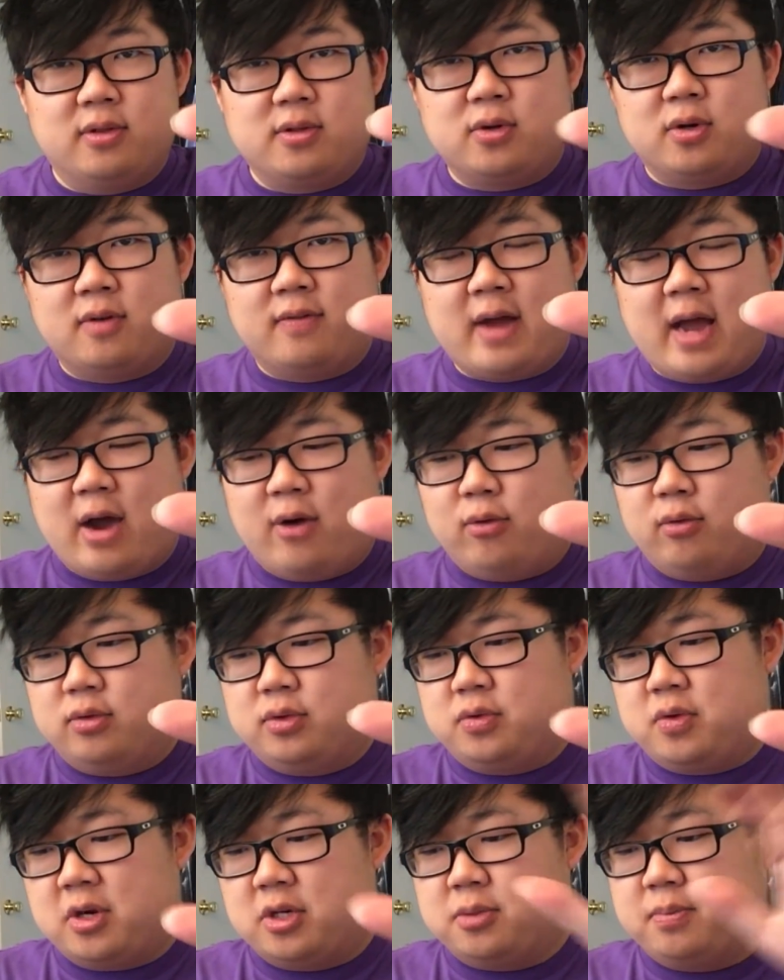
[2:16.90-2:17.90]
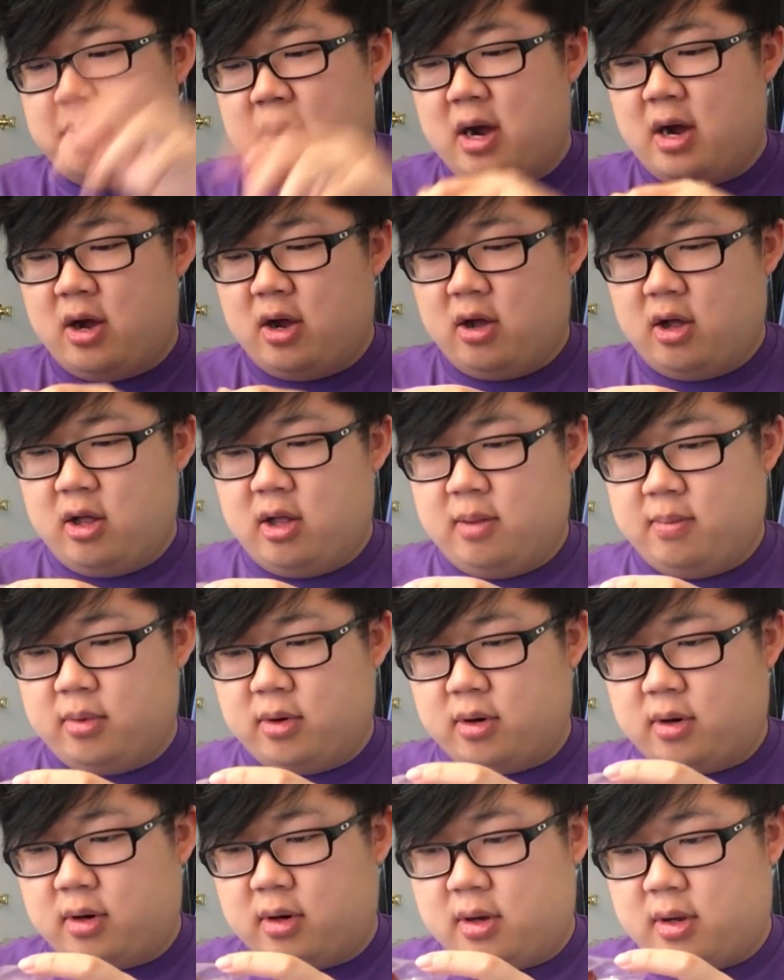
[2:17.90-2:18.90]
sort of outstretched palm,
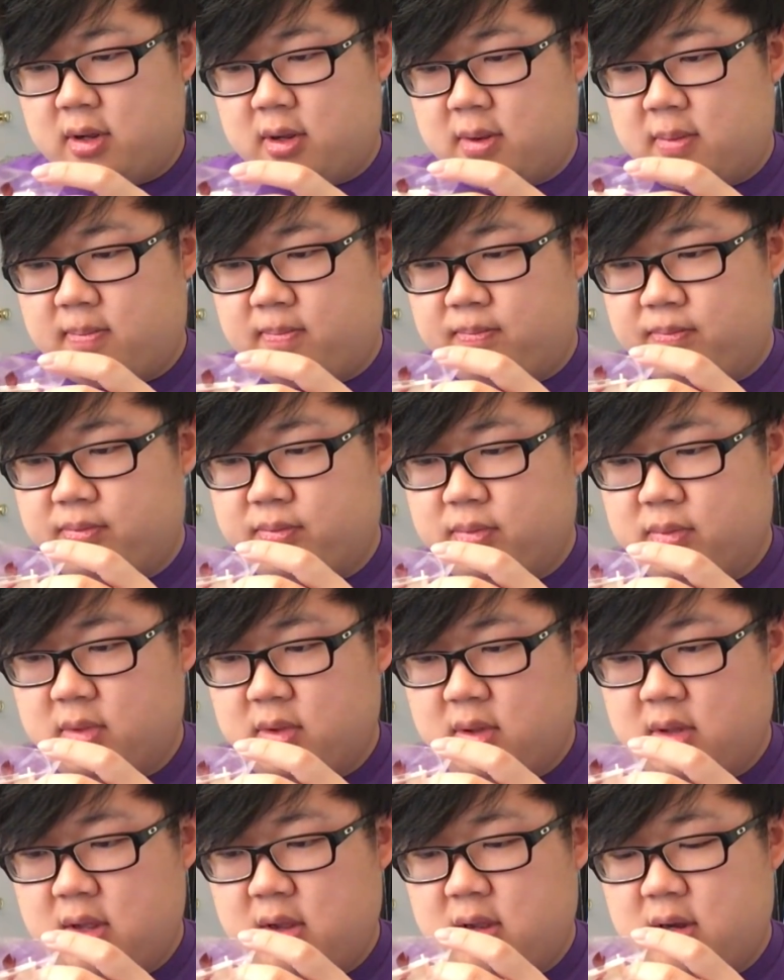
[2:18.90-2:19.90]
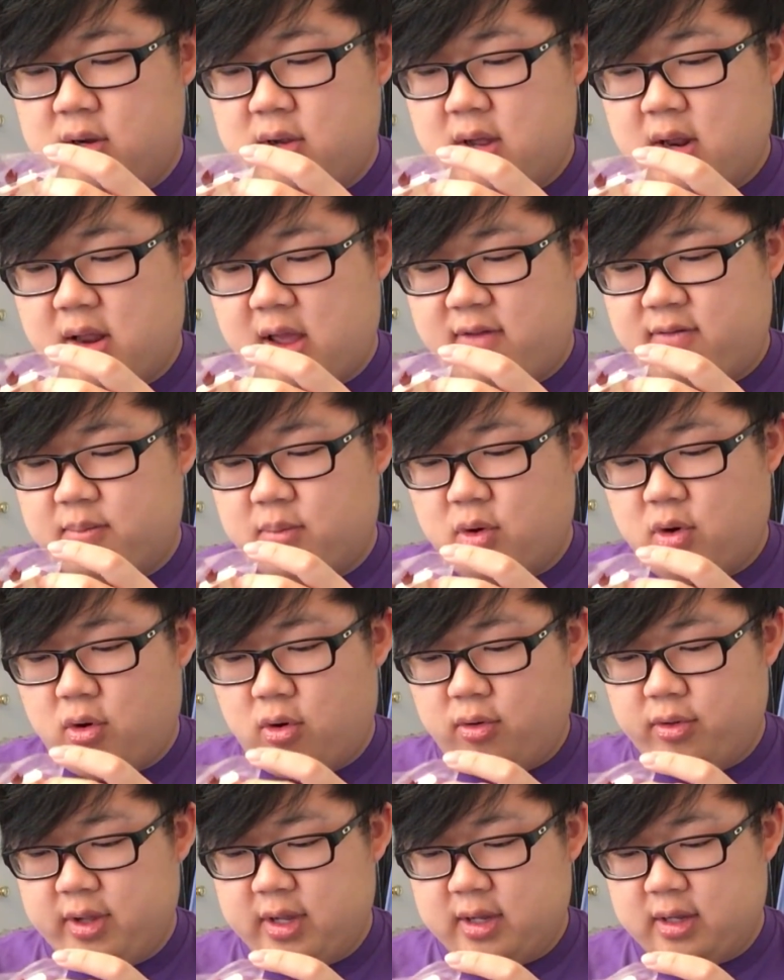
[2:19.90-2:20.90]
or, you can have him
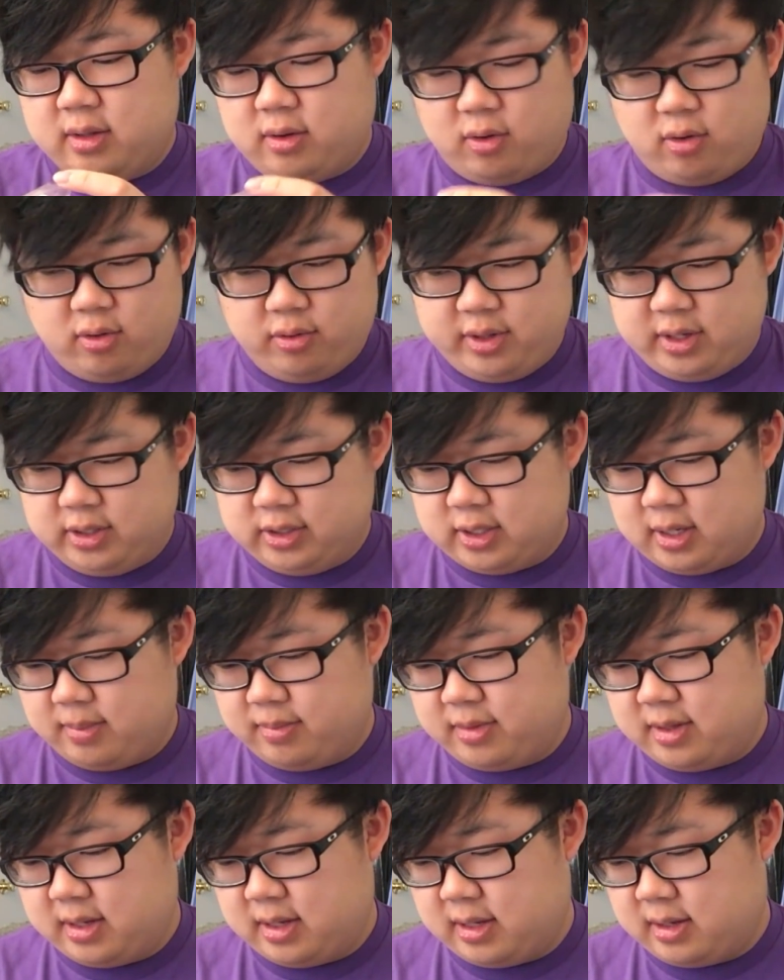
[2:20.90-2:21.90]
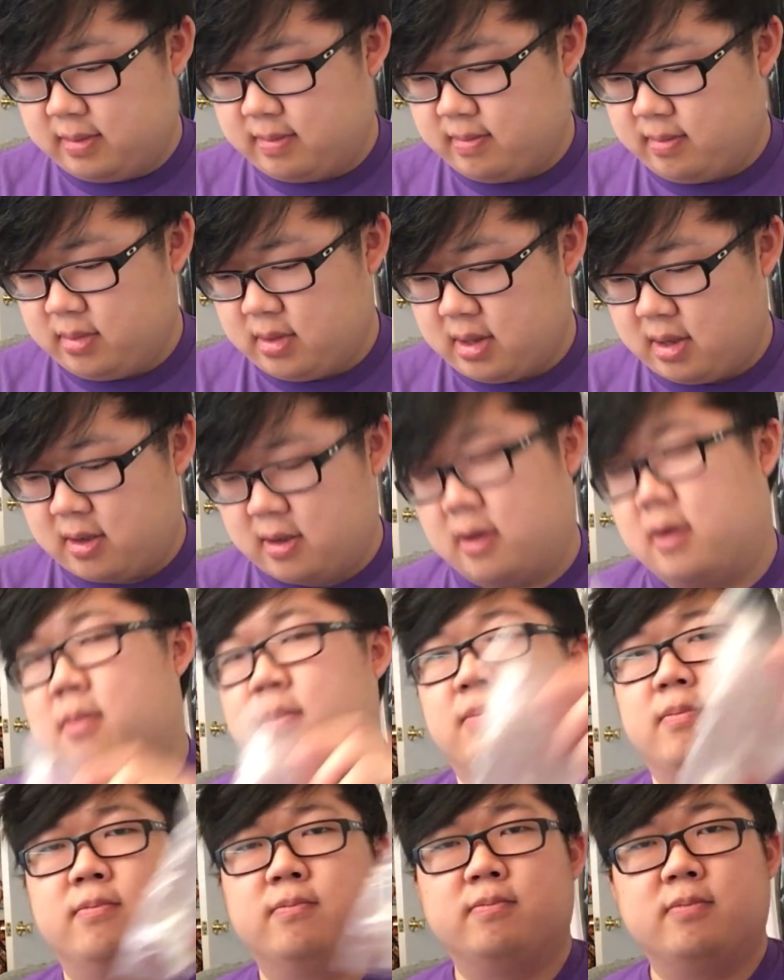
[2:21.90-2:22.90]
holding something.
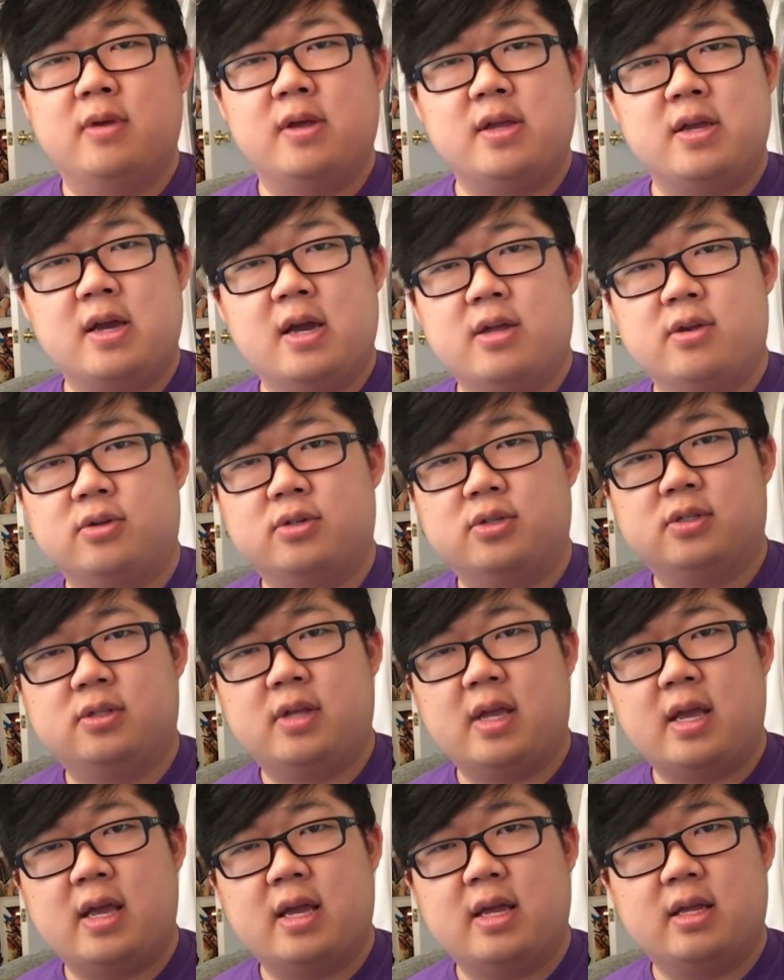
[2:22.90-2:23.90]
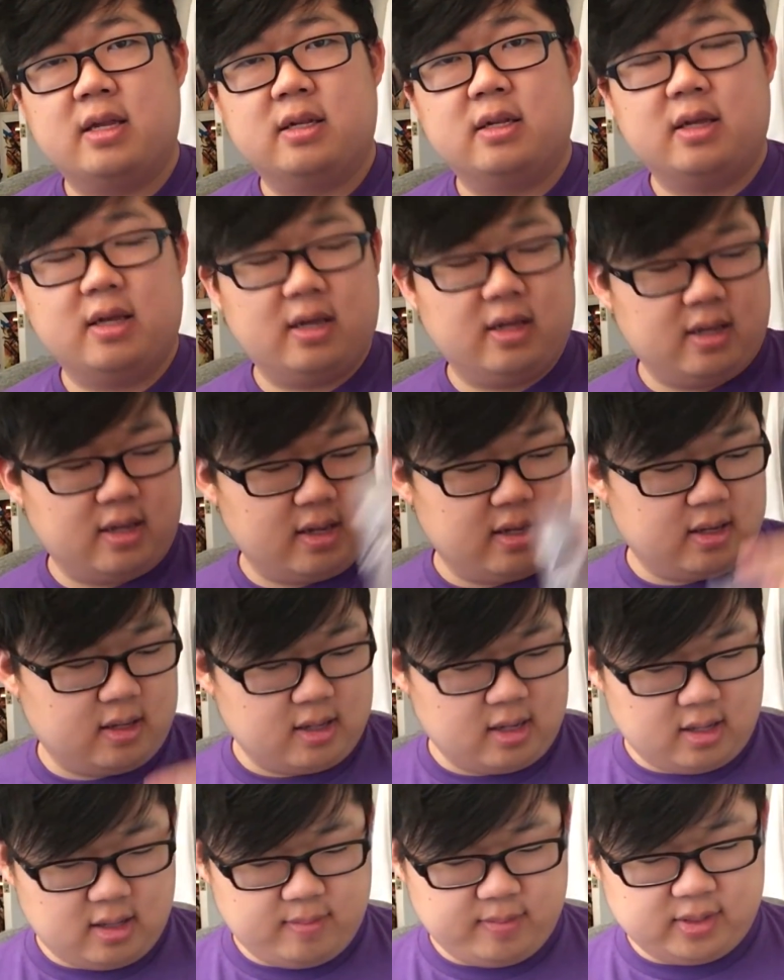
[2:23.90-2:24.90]
And you got your stand, and
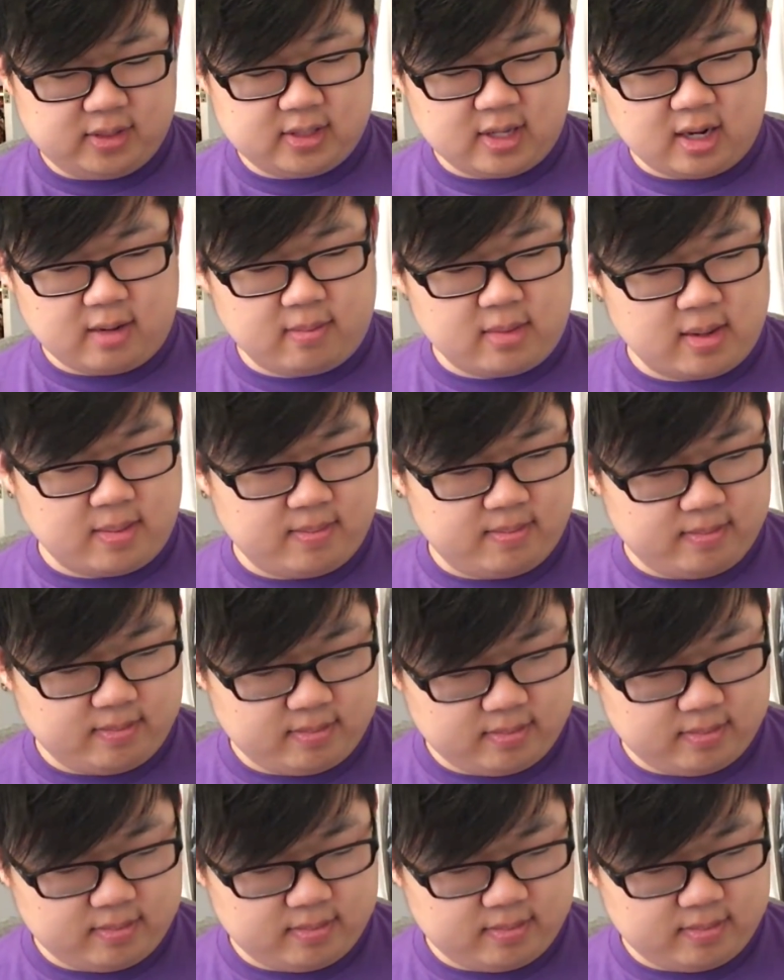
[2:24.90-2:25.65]
let me set him up.